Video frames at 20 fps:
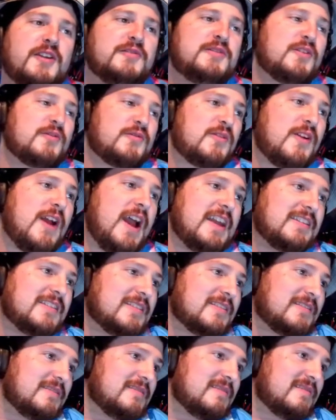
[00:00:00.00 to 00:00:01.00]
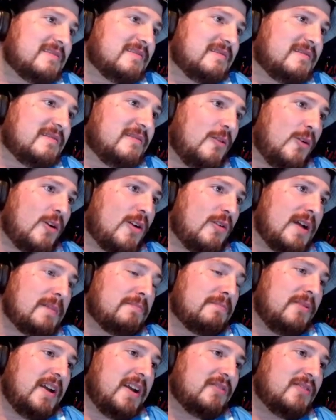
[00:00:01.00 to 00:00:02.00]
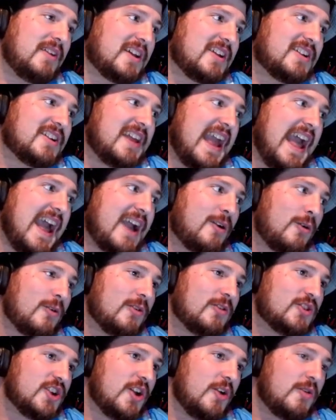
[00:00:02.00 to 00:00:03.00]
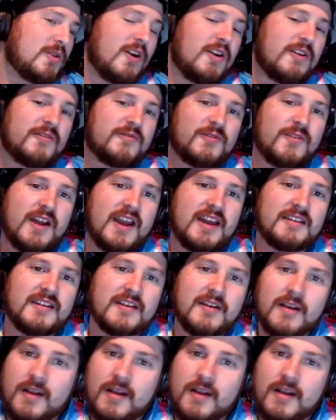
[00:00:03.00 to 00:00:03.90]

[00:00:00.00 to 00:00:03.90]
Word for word: of your friend, or, like, playing, like, a gag or a joke on a friend.